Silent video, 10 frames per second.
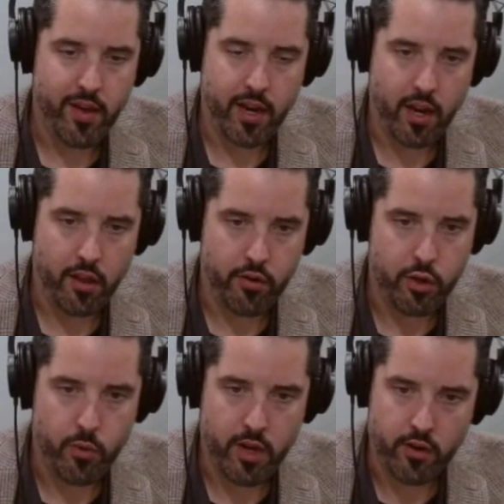at another you
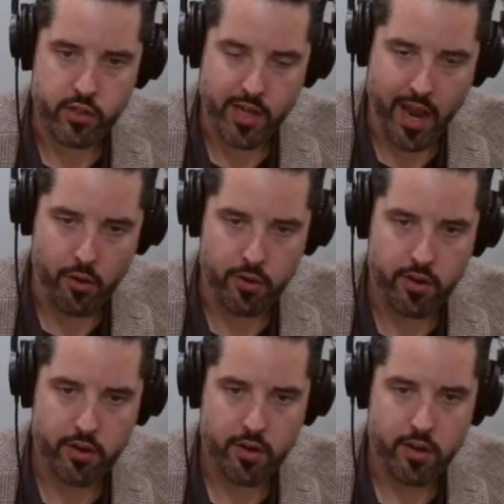hear a sound,
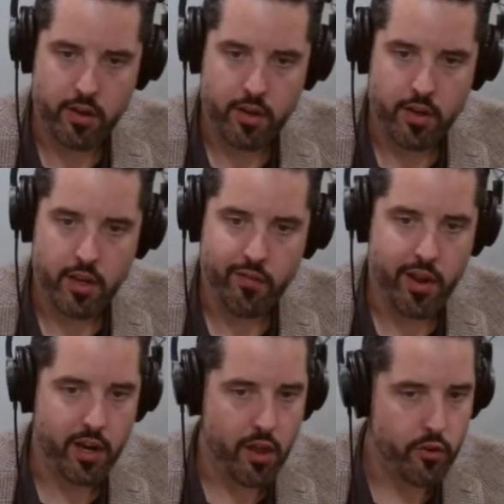if at
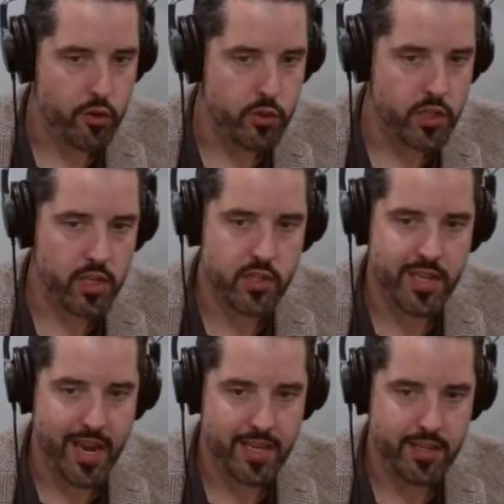another you see a
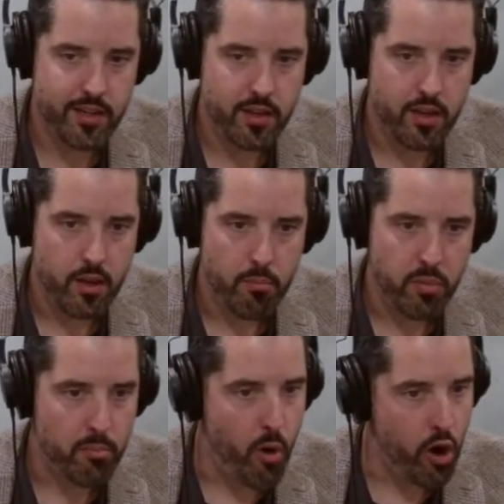sight,
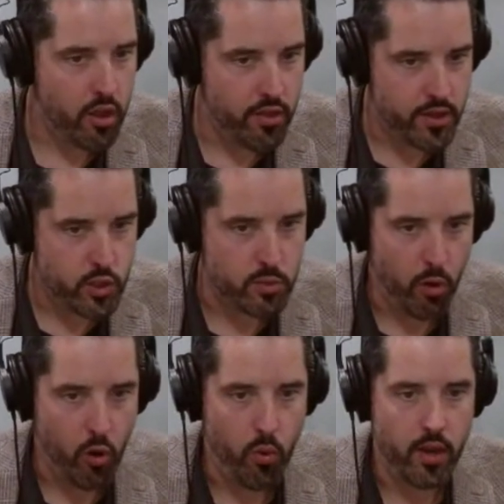but mark this,
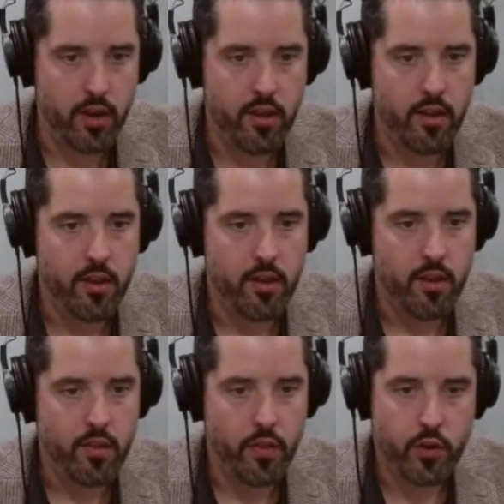small one,
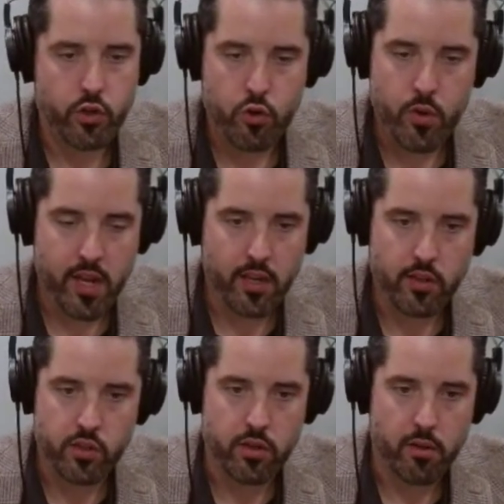that the two
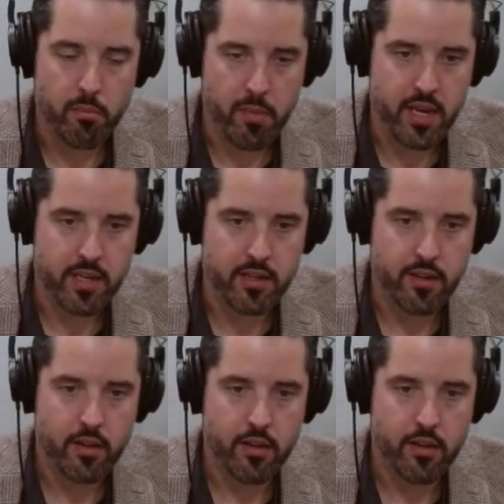ends meet."